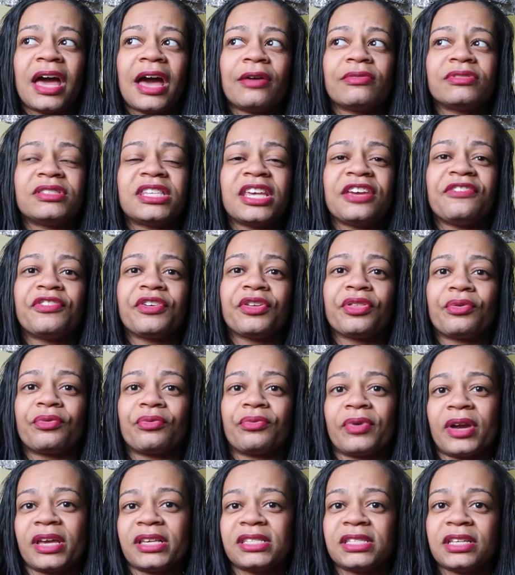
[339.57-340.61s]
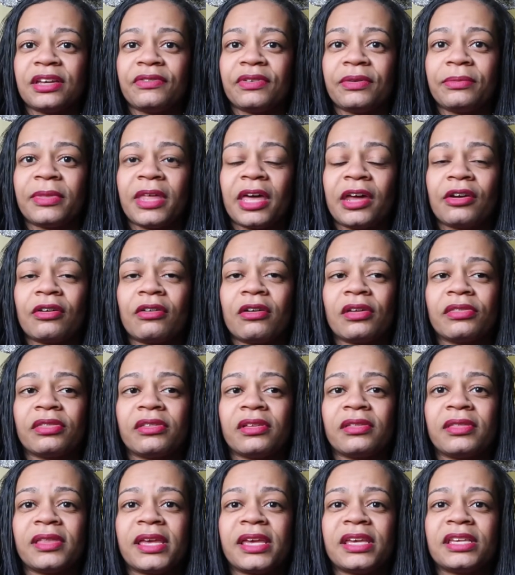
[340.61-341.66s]
I would say for the rest of them that are on
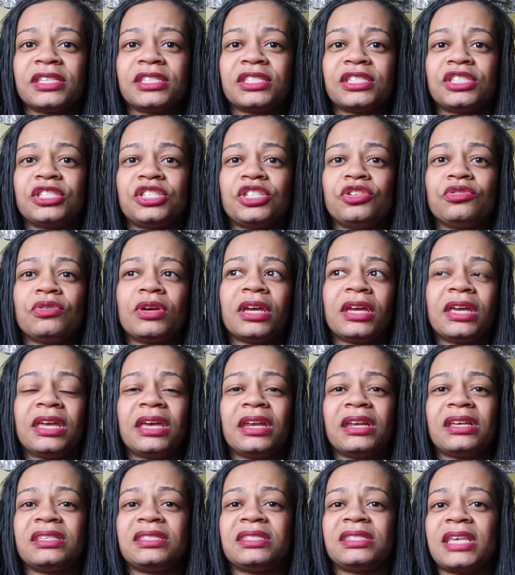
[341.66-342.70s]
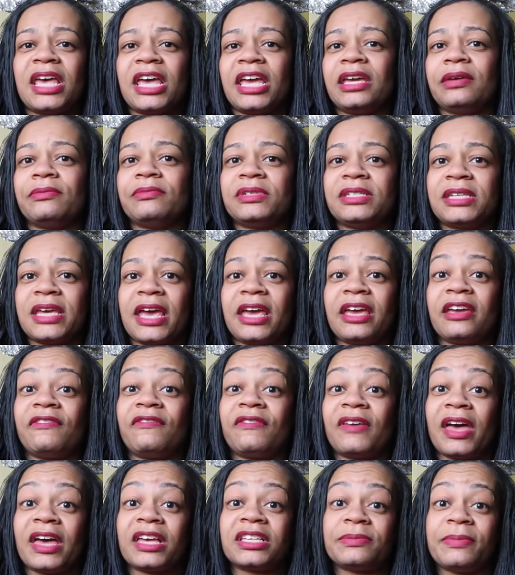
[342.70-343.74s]
the list, you could get a same day
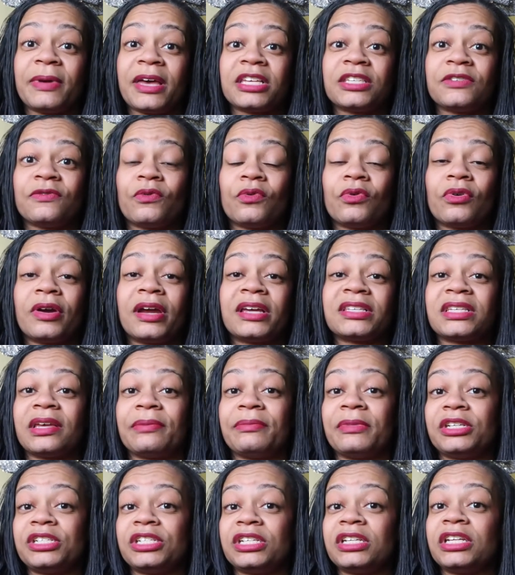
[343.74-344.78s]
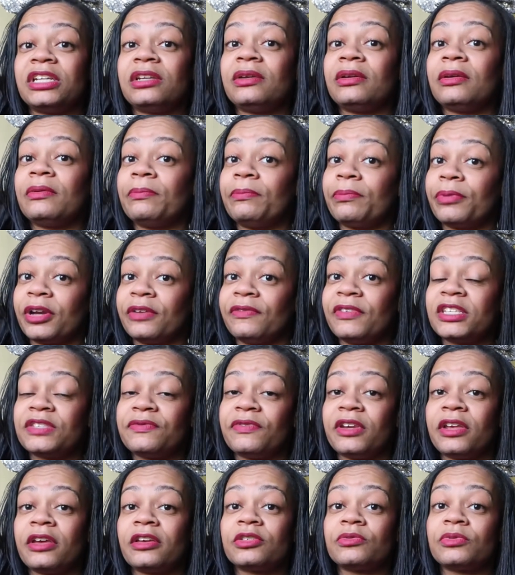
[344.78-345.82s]
FastPass for, as I mentioned in previous
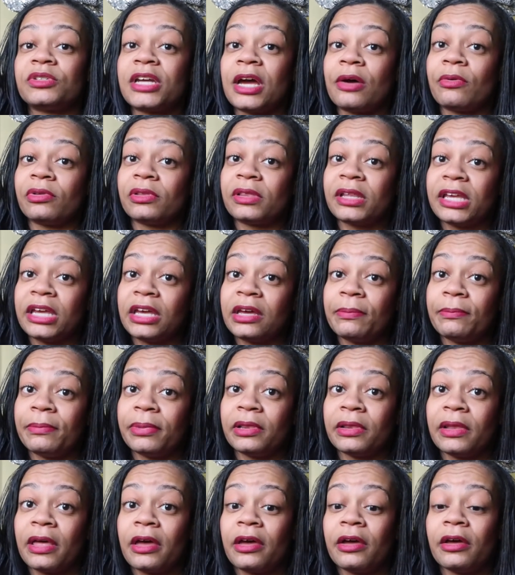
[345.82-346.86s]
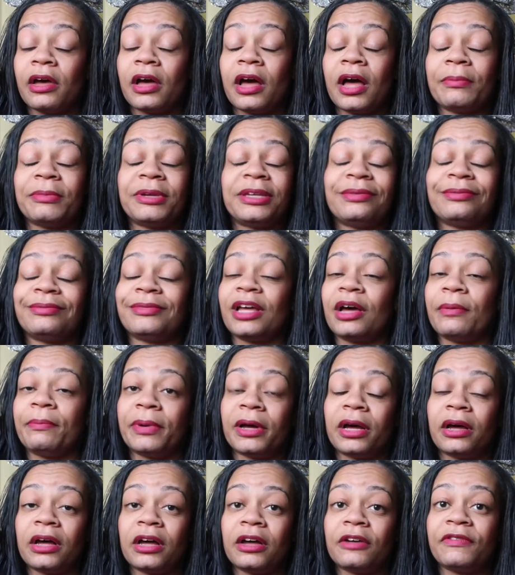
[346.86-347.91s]
videos, which I will link below,
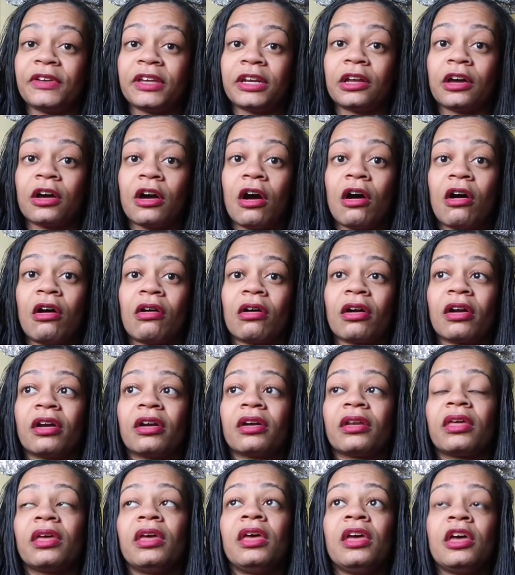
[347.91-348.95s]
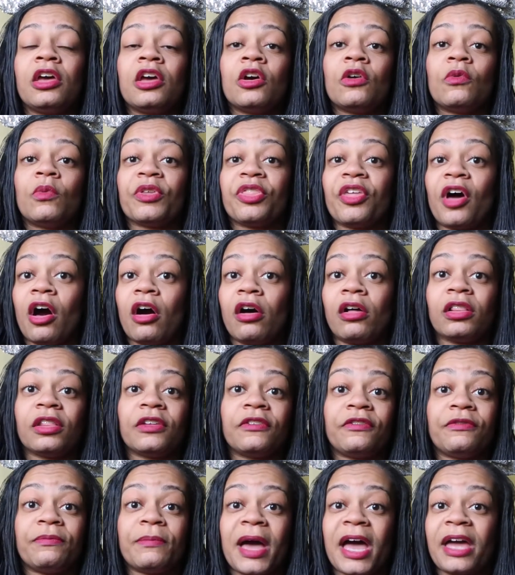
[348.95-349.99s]
above in a card with all
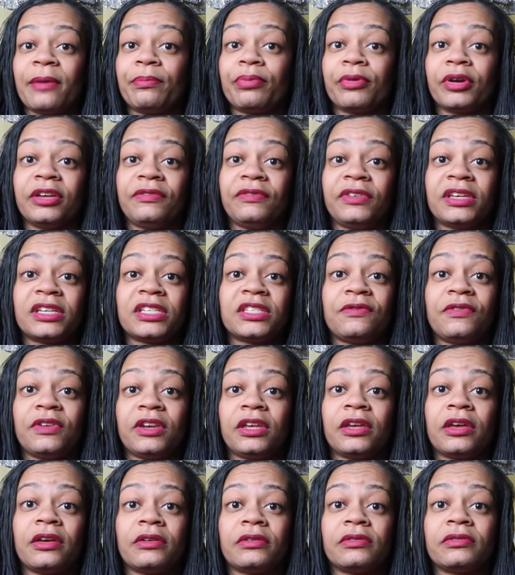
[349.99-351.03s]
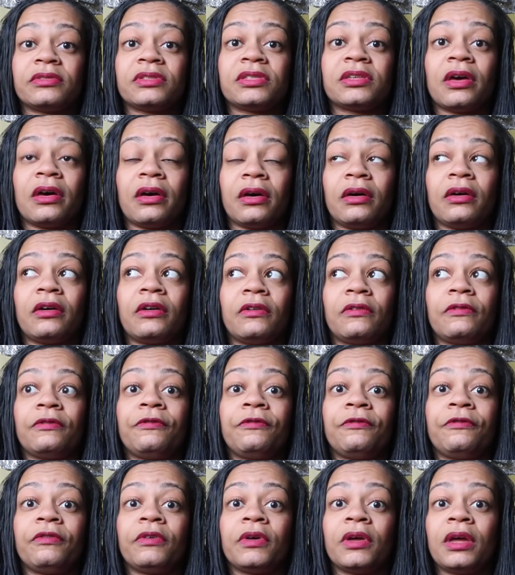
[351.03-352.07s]
of my previous videos
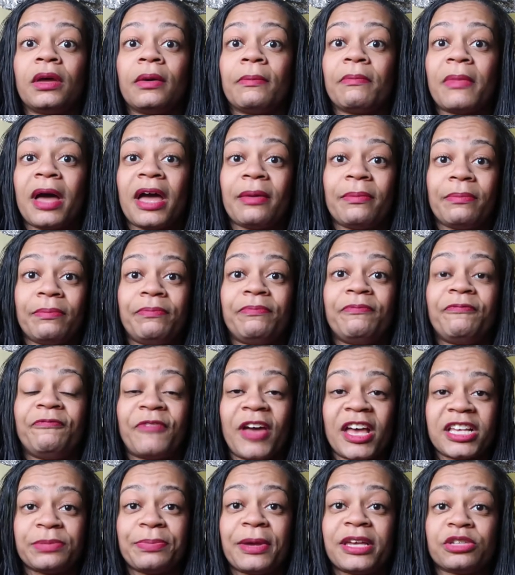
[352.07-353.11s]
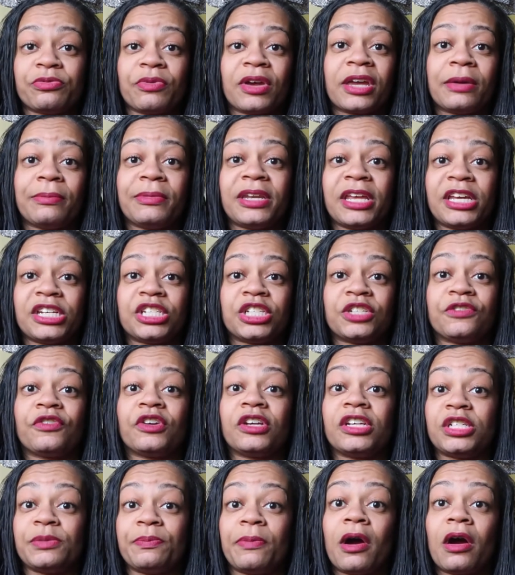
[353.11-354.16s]
of my FastPass recommendations for
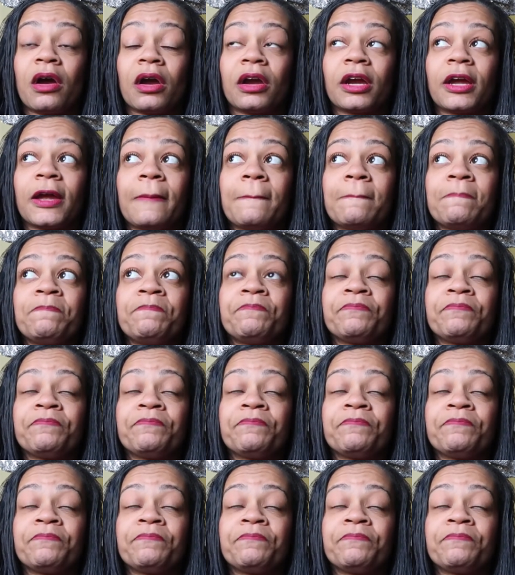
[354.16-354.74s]
each park.